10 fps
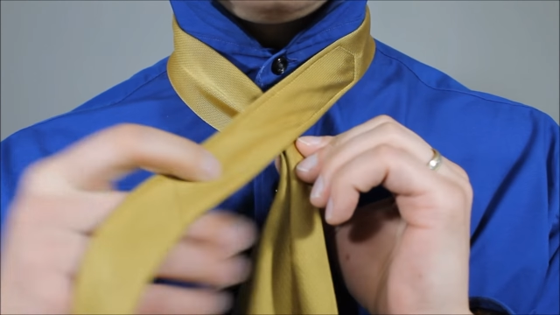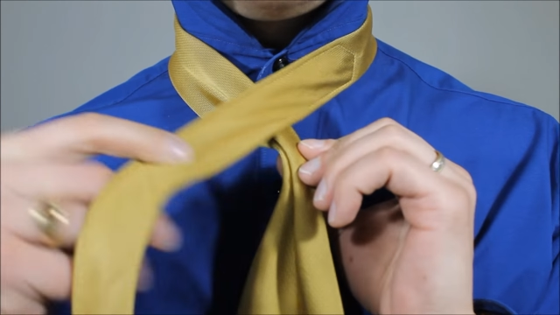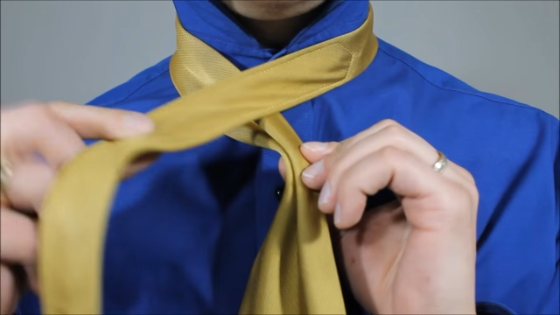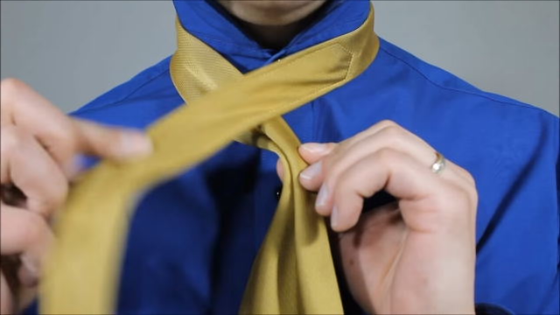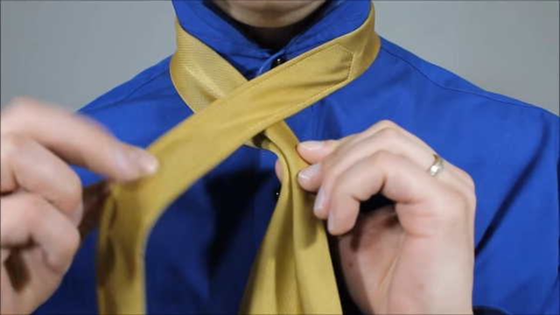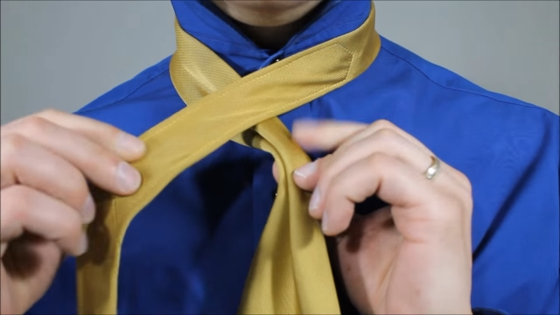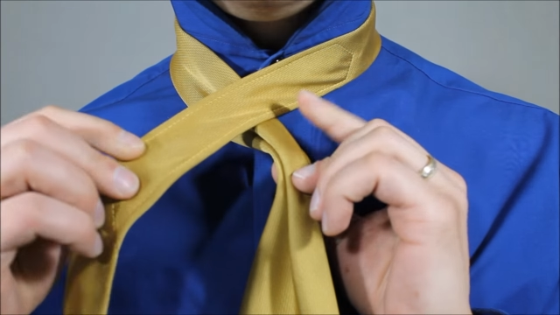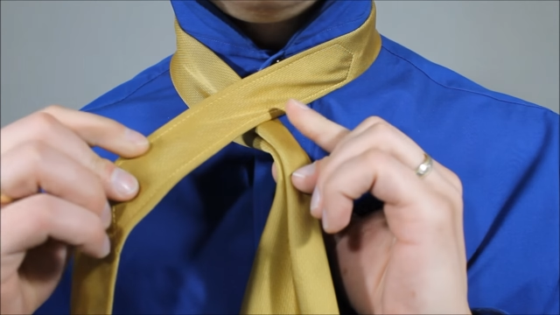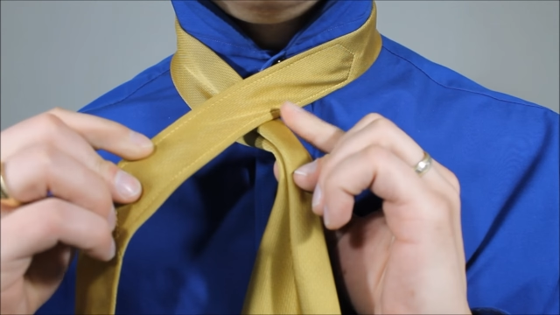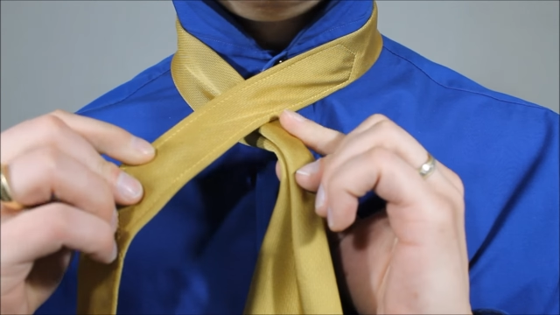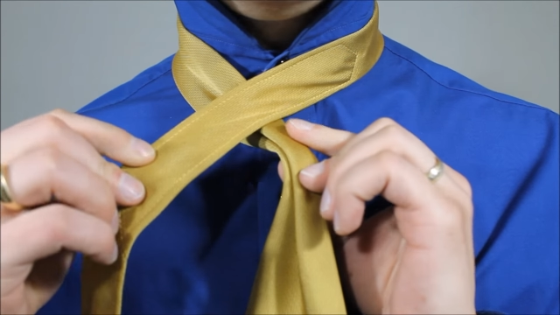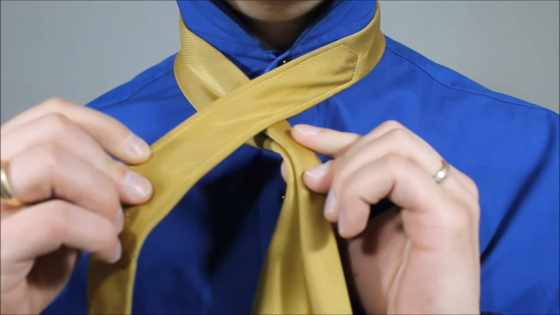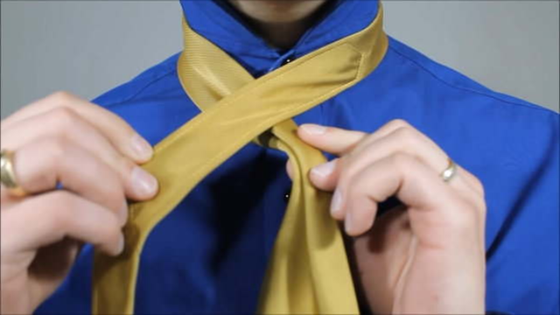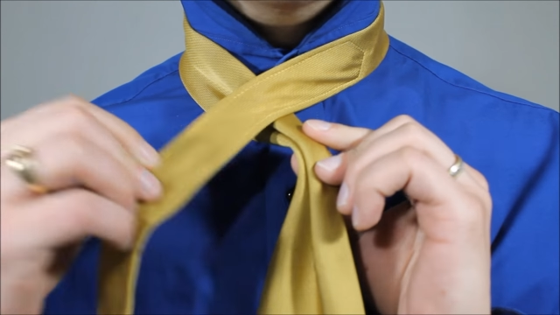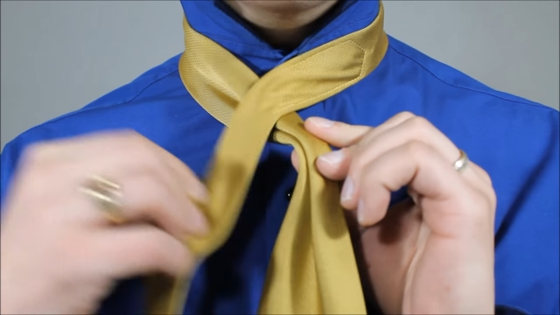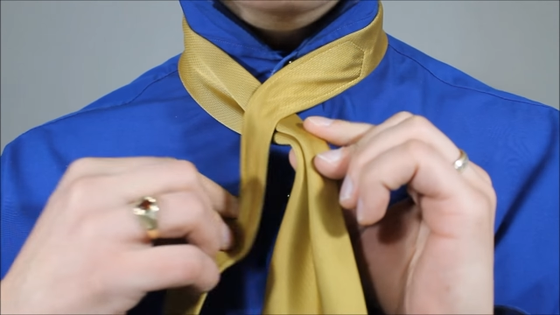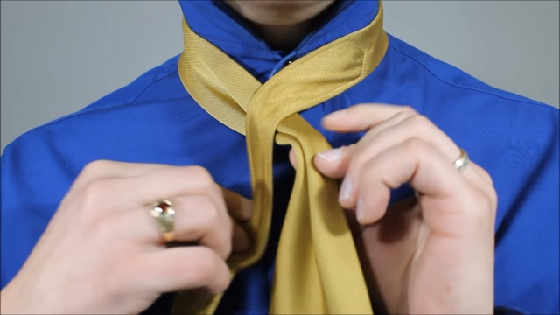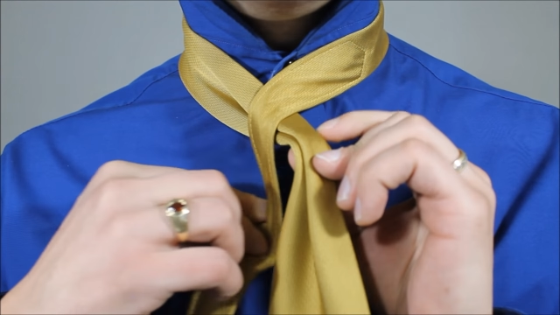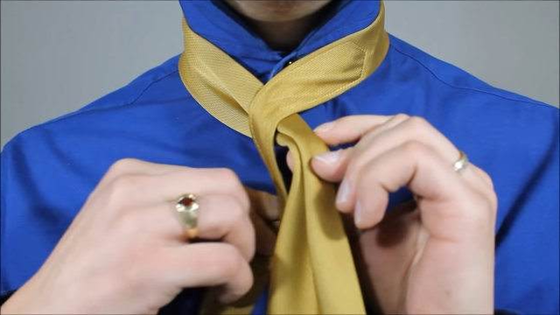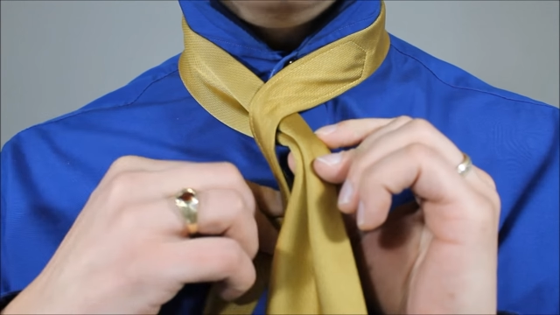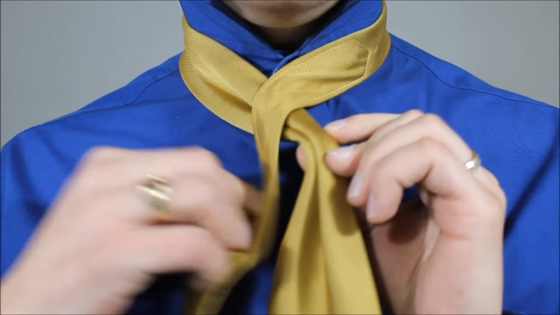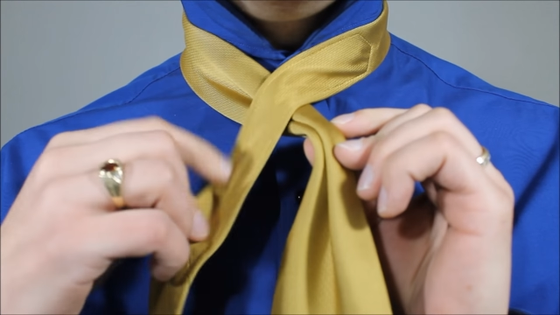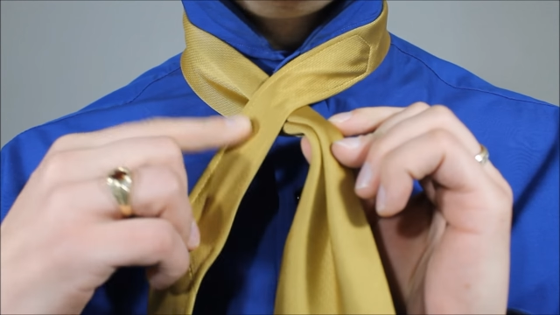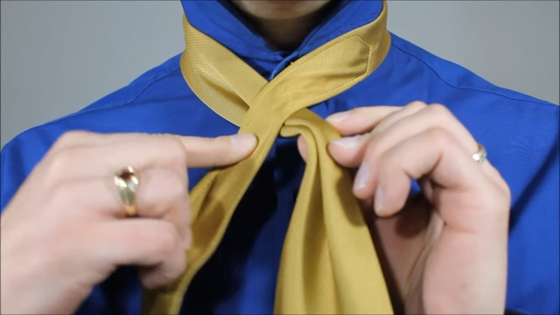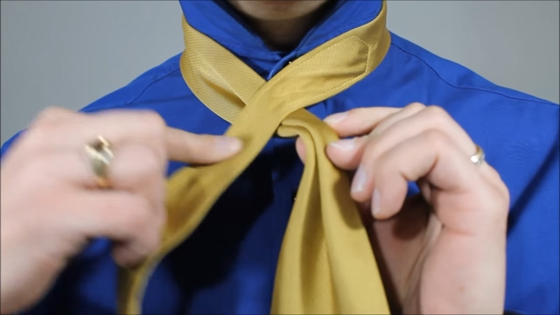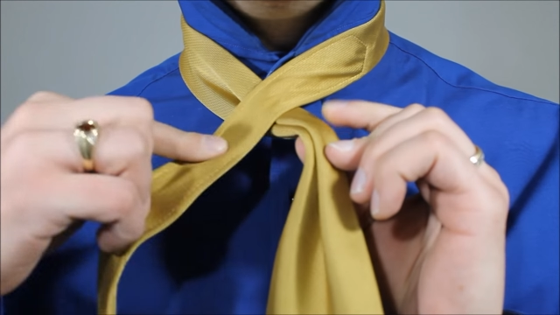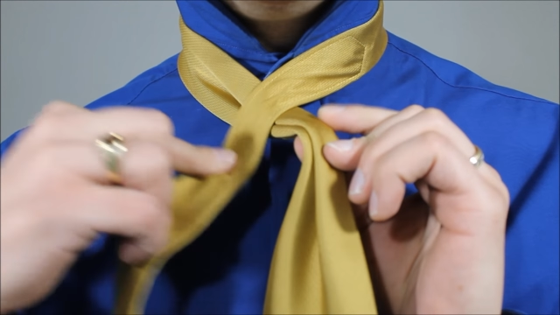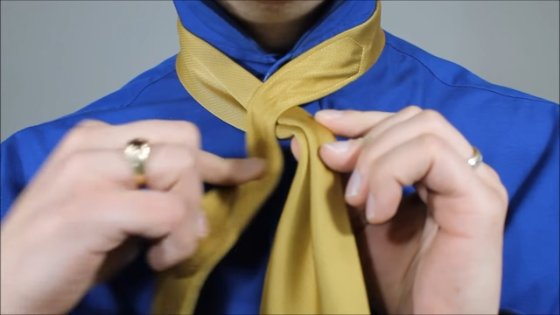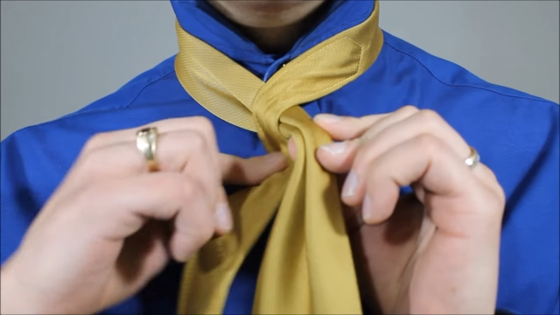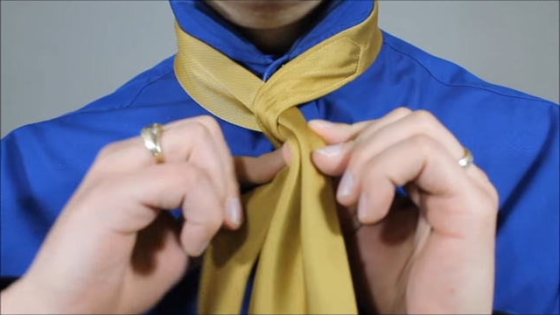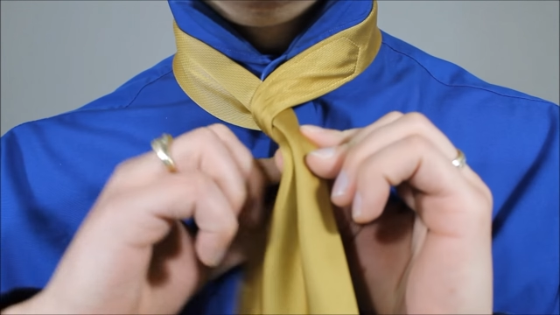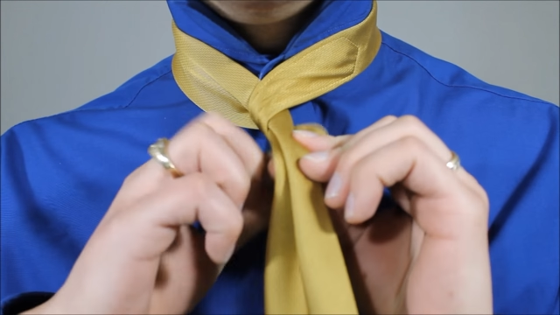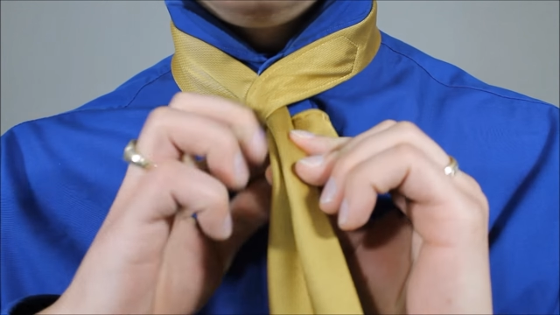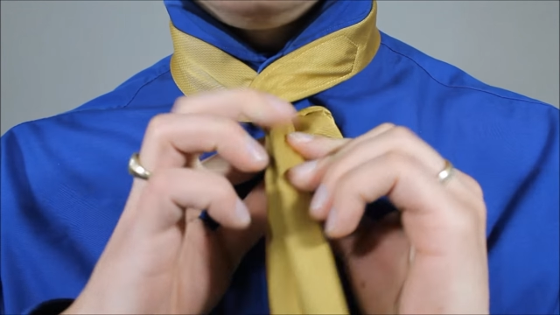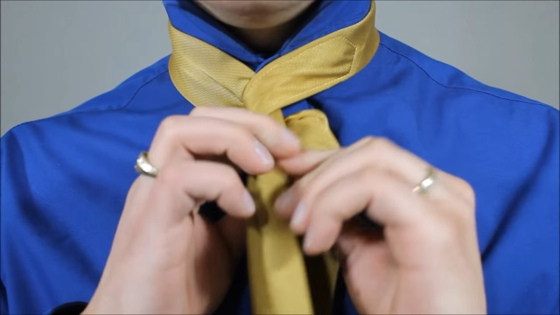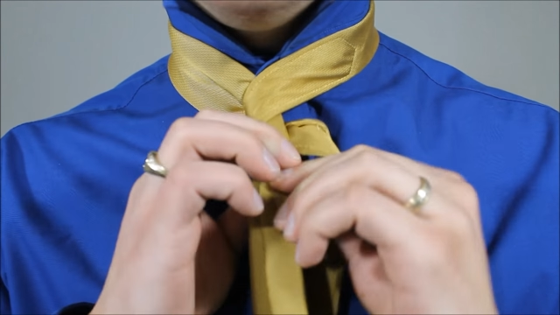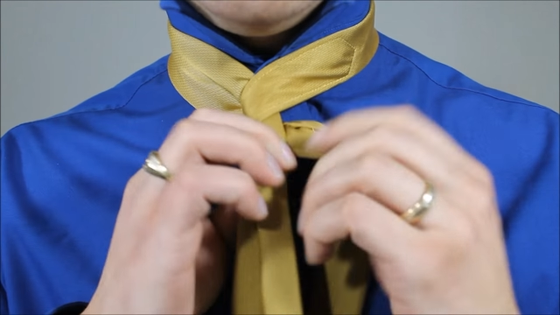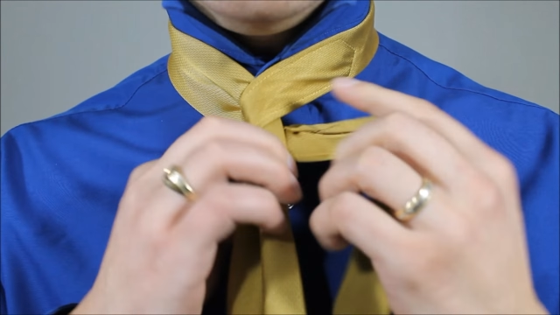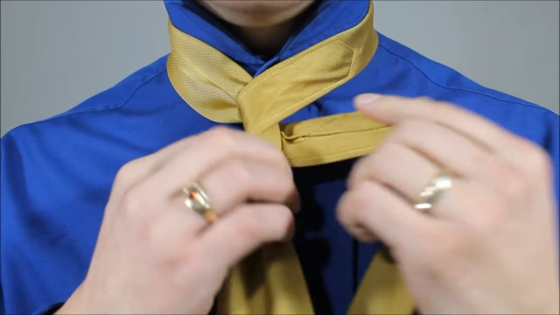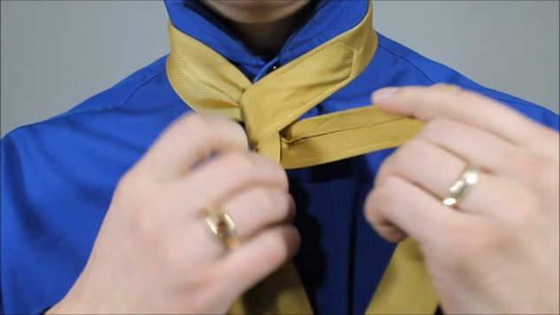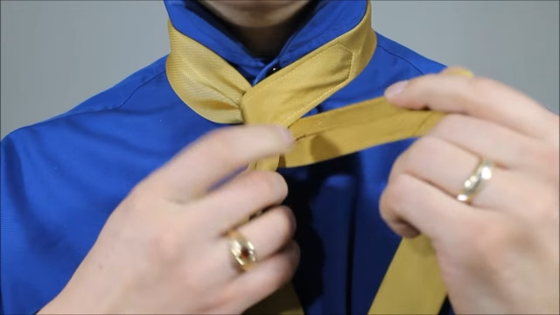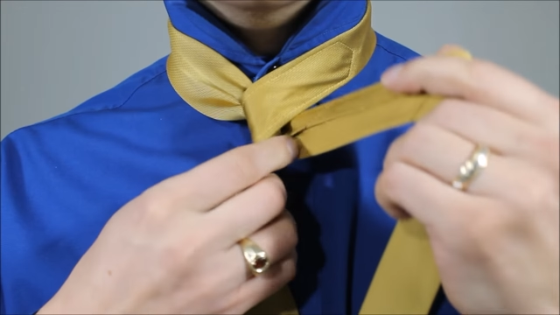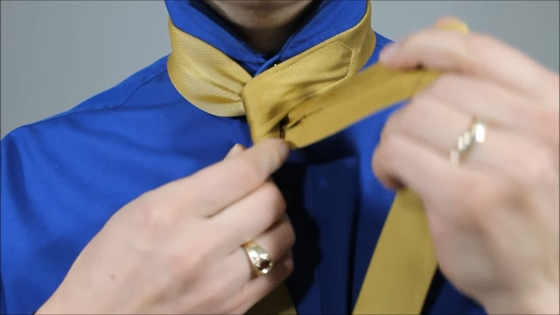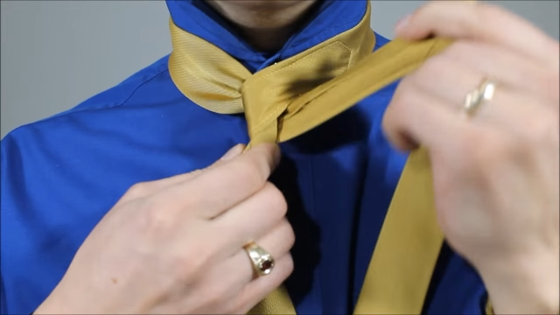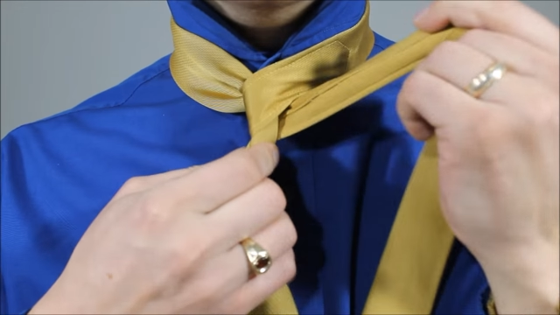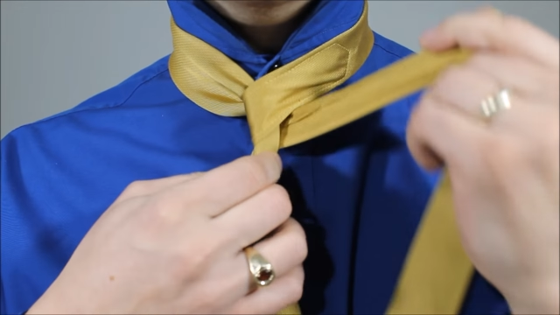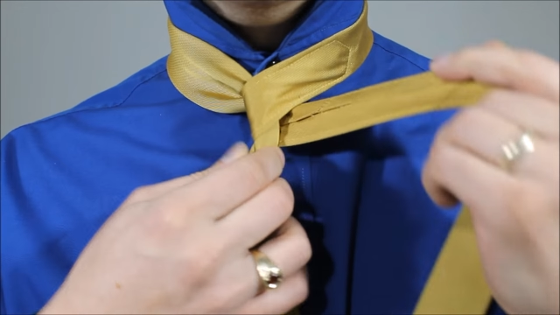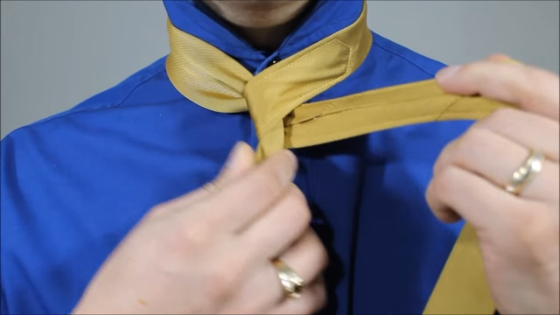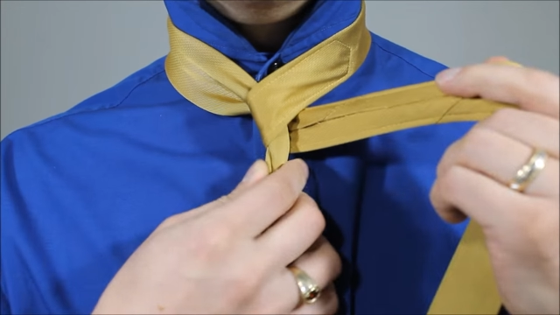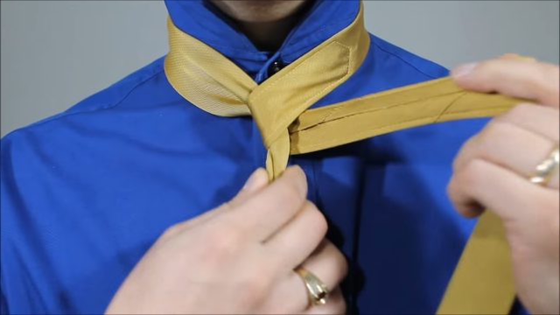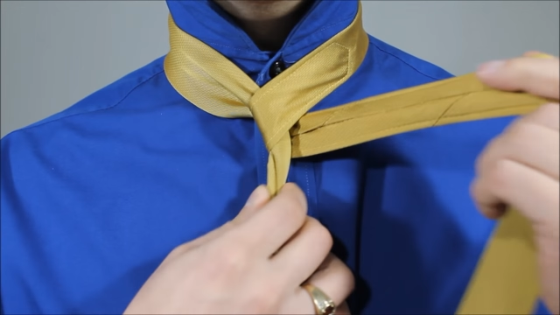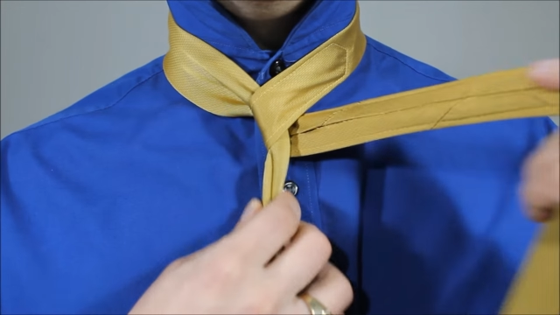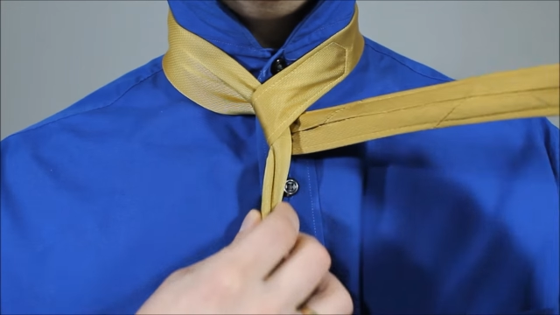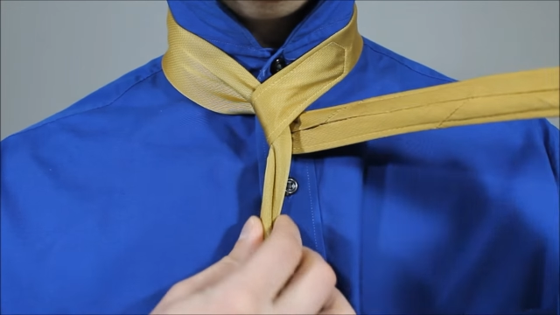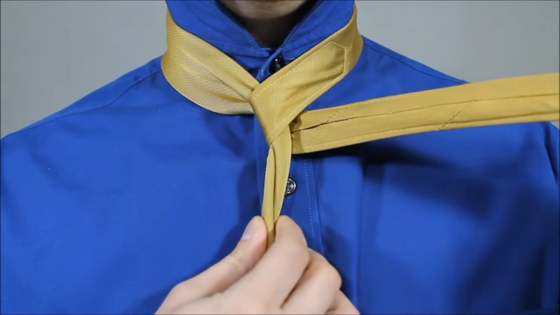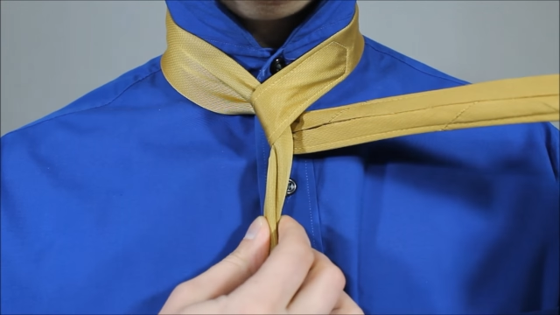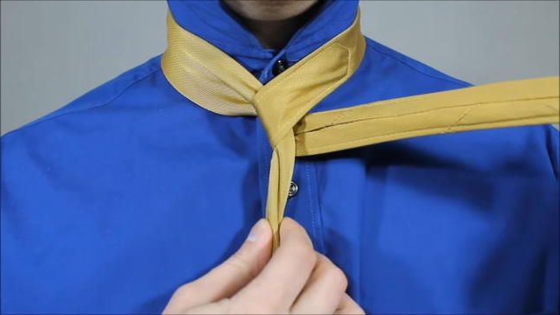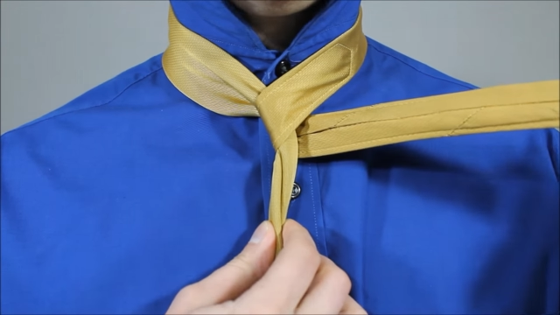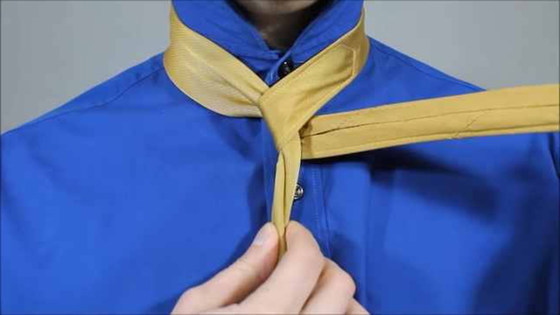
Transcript: [unreadable: no face in view]